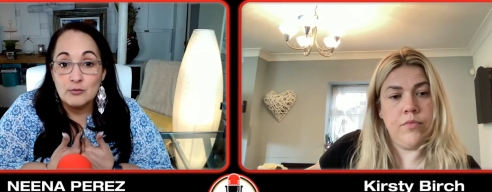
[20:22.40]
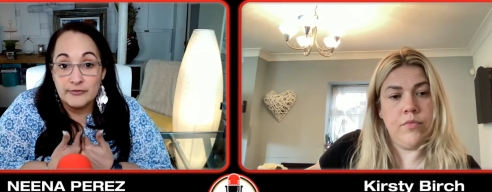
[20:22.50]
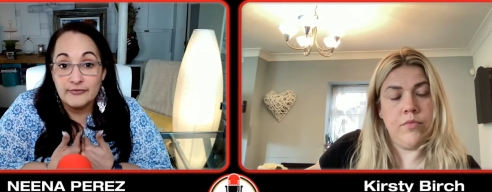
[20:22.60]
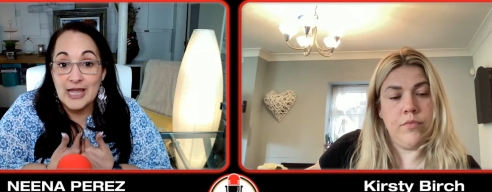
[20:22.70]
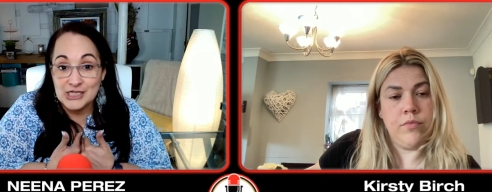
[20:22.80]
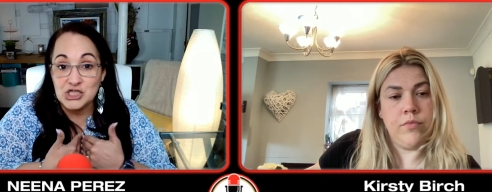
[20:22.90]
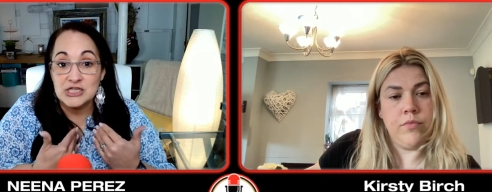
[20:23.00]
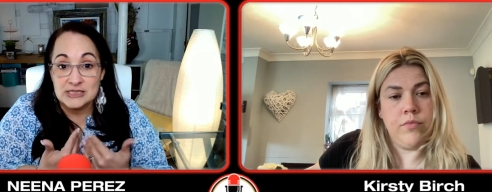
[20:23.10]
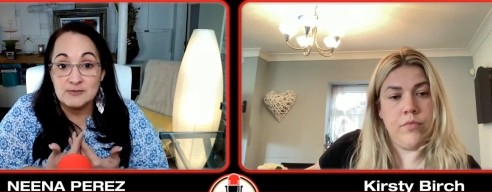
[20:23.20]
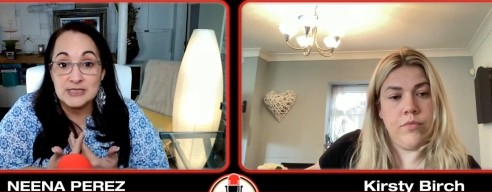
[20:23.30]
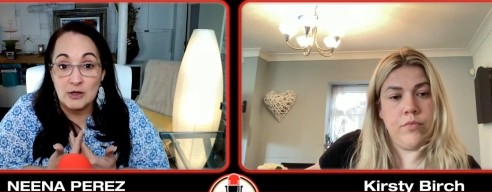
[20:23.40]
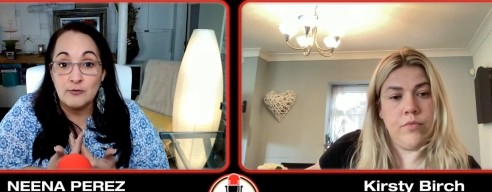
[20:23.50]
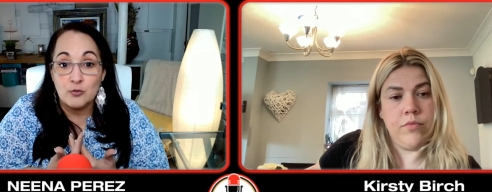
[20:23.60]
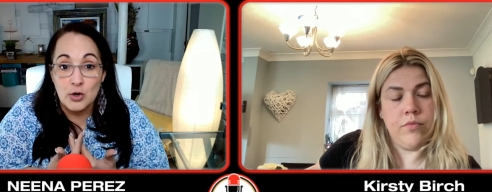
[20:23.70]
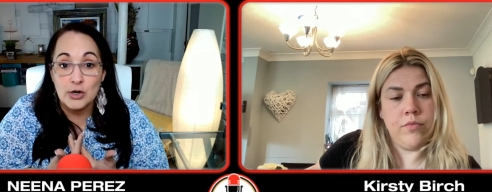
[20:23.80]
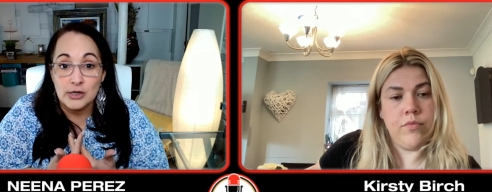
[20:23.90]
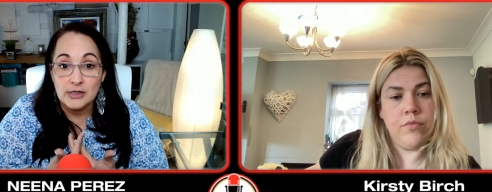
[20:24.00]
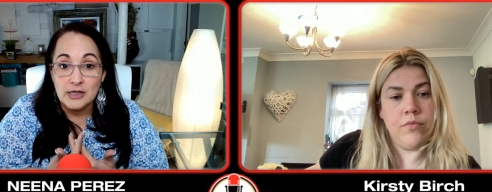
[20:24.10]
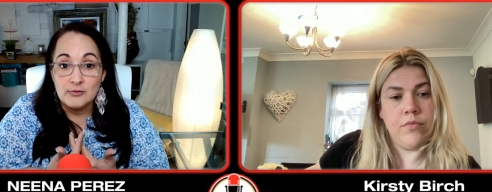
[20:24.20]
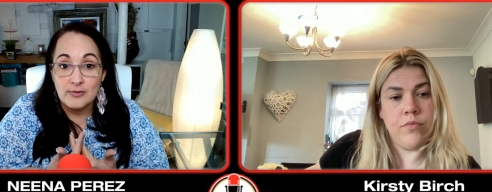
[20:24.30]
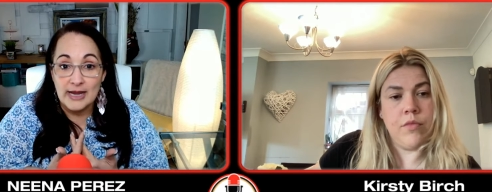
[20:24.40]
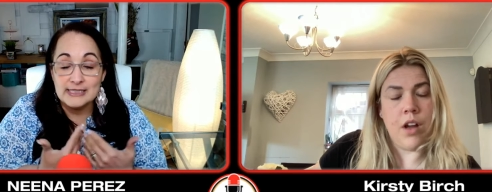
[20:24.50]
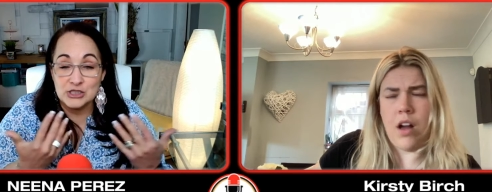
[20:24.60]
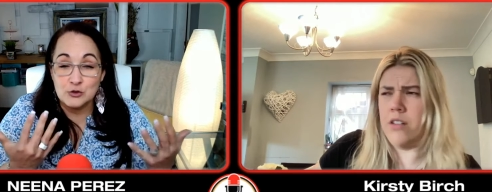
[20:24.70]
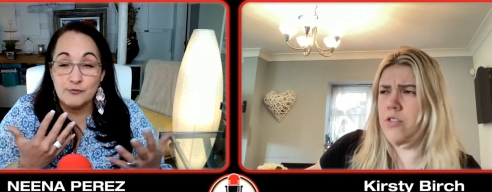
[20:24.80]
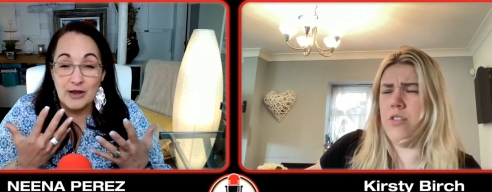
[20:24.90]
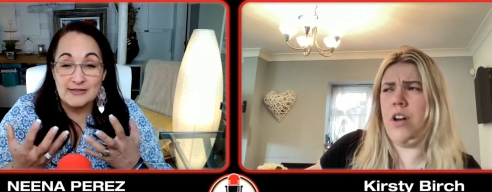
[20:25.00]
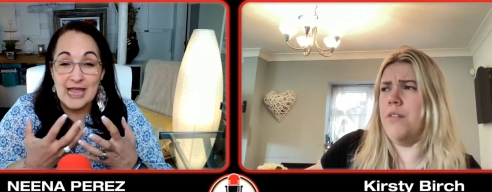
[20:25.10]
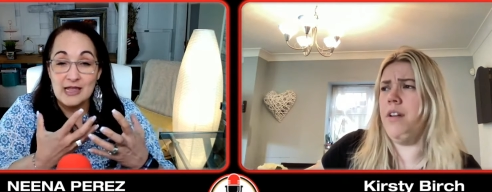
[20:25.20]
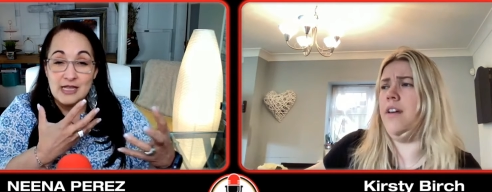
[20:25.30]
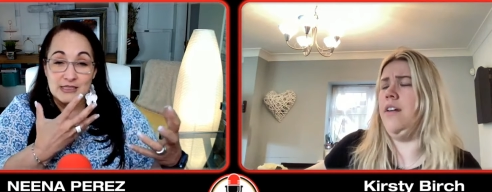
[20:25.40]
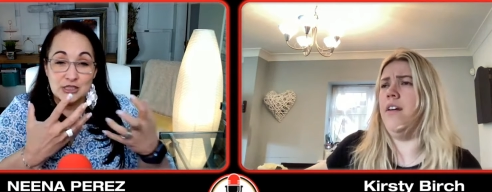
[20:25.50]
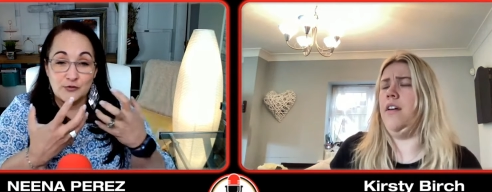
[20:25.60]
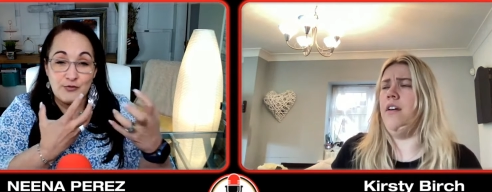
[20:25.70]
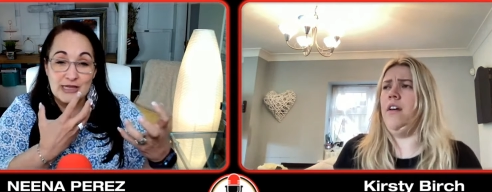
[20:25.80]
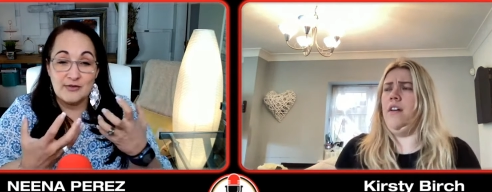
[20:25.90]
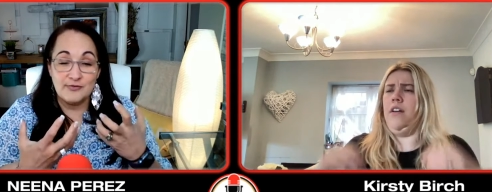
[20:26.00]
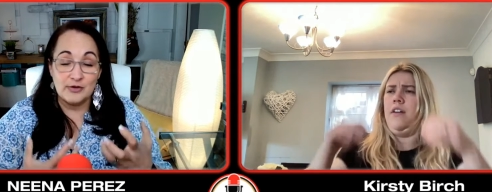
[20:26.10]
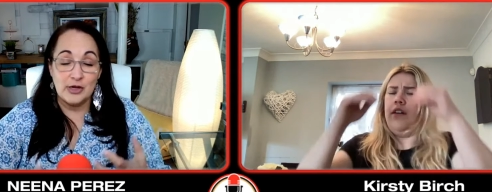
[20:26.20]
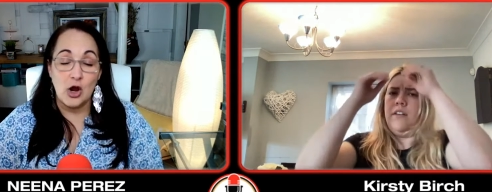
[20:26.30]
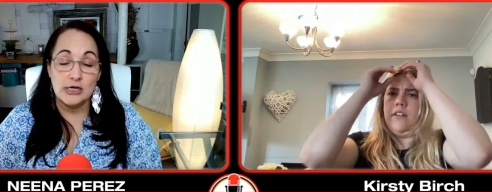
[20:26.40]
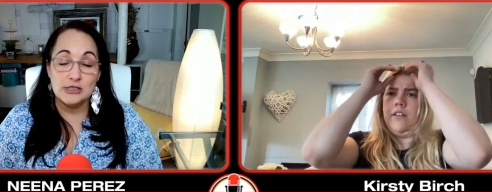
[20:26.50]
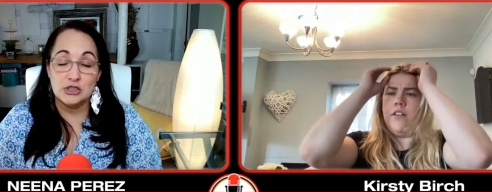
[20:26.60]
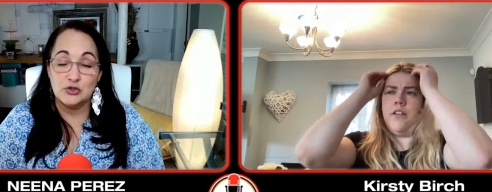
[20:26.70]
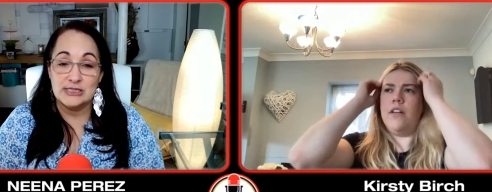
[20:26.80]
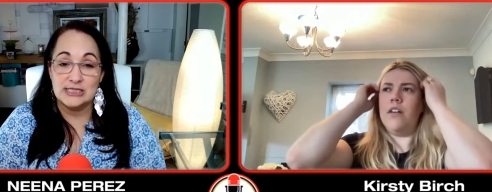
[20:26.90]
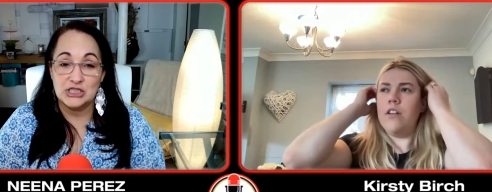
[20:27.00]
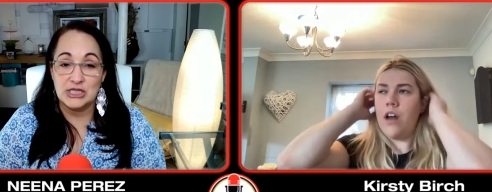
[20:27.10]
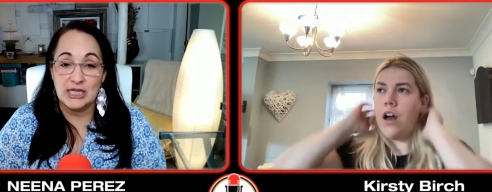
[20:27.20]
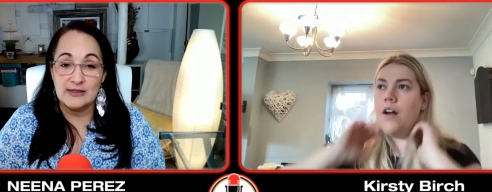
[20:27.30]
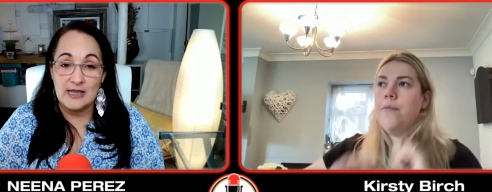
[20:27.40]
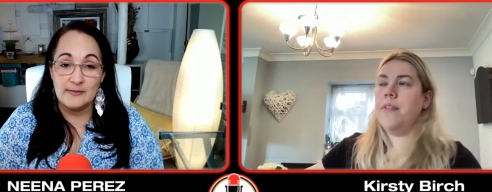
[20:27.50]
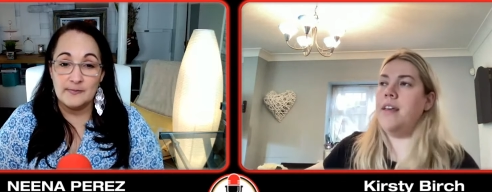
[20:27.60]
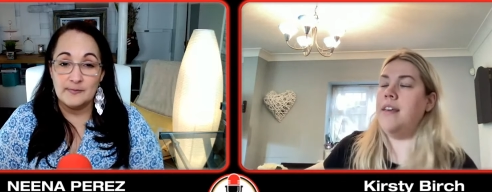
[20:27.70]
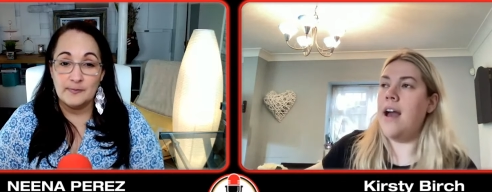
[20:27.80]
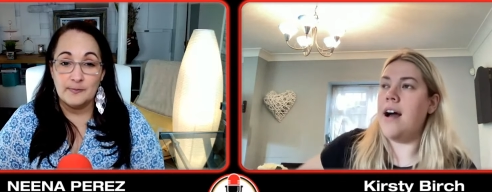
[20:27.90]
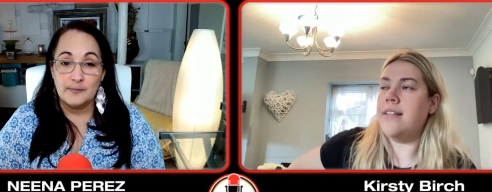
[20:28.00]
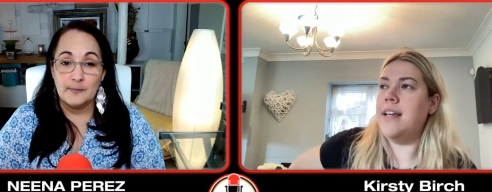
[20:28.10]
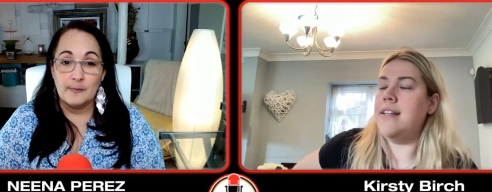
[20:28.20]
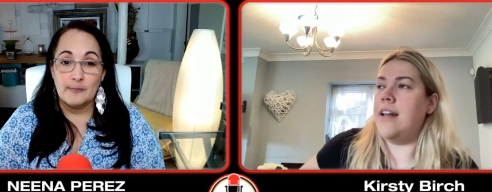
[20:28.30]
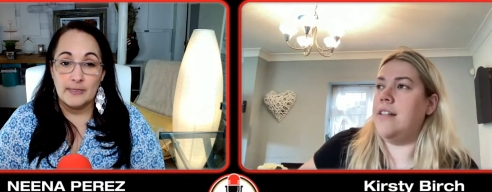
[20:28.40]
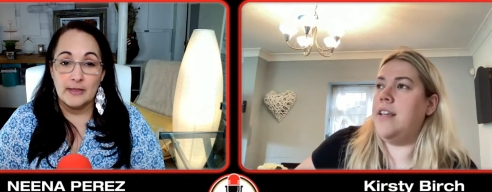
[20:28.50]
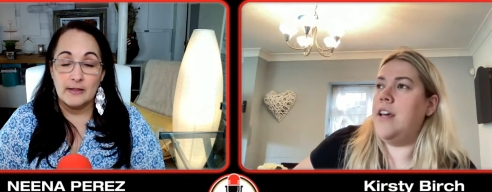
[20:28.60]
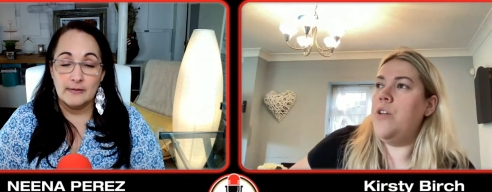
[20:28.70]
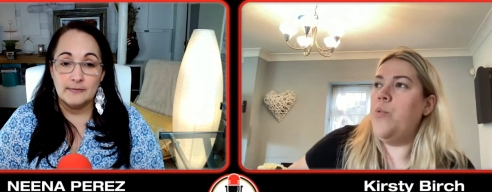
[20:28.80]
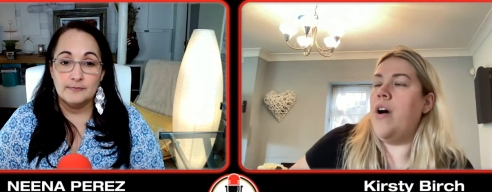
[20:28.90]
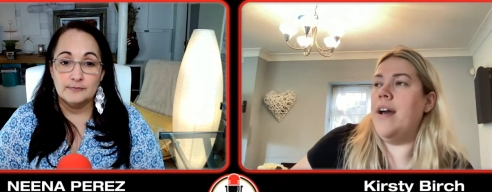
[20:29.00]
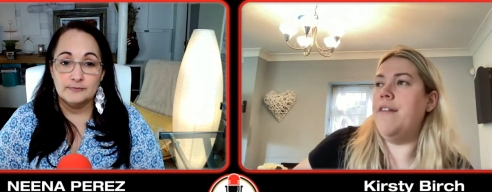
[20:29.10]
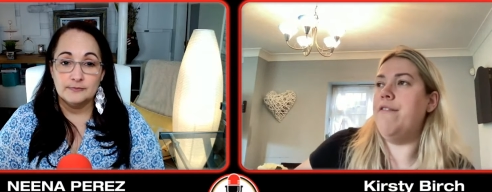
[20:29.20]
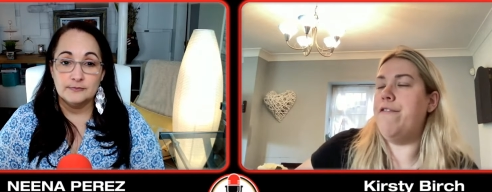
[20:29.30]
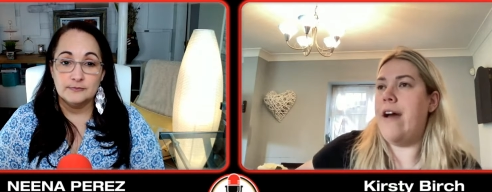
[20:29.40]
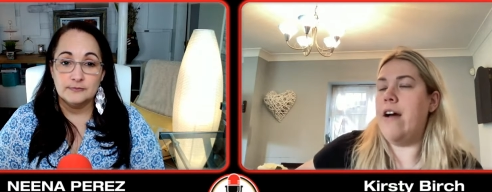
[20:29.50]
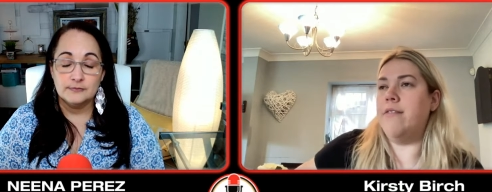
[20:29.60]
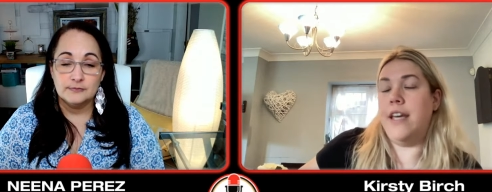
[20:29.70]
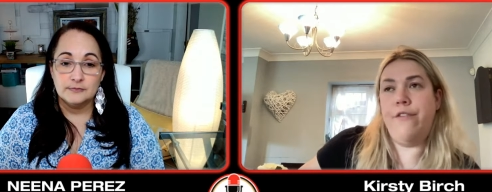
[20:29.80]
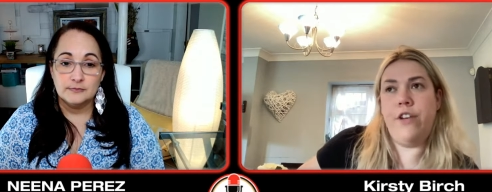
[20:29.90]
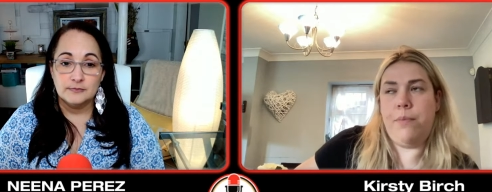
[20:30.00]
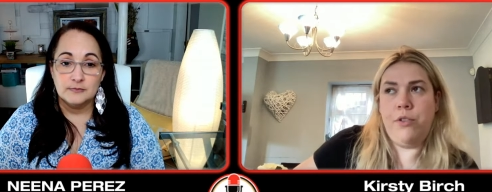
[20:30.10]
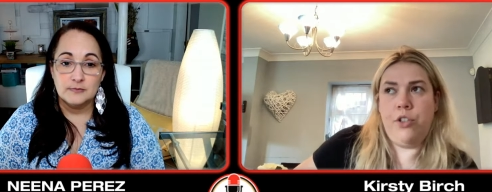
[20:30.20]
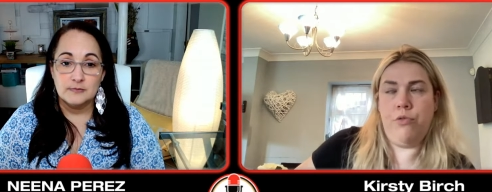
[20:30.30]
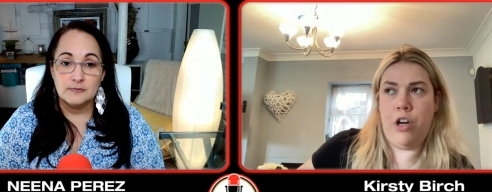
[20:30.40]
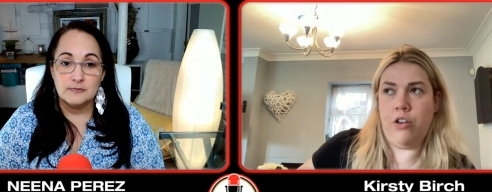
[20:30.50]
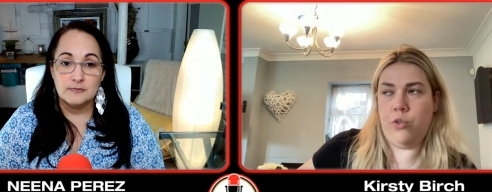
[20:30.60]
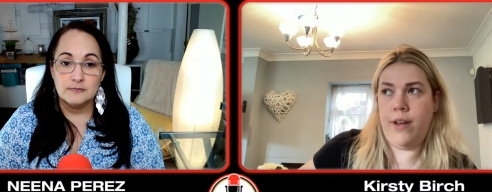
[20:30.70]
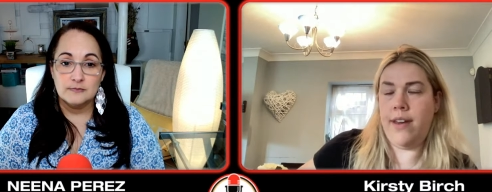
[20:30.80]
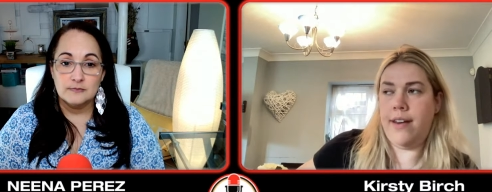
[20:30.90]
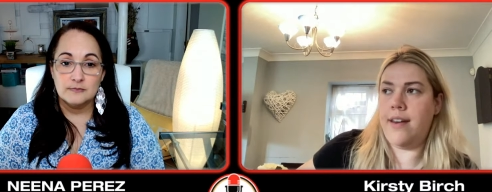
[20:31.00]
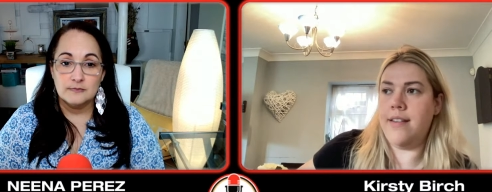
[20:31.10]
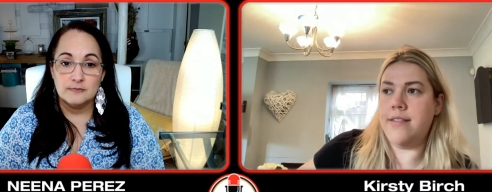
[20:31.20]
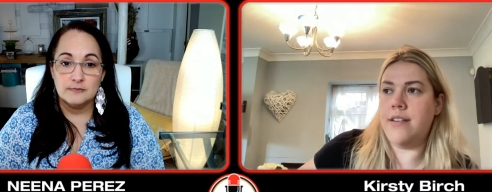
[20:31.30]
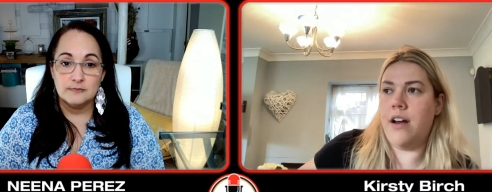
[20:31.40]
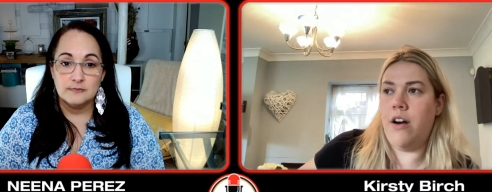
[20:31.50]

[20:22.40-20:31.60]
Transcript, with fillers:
Speaker 1: reflection and some self work right did you find that did you find that very hard to transition like that
Speaker 2: yeah i did and i'll tell you what i even found even up until last week it's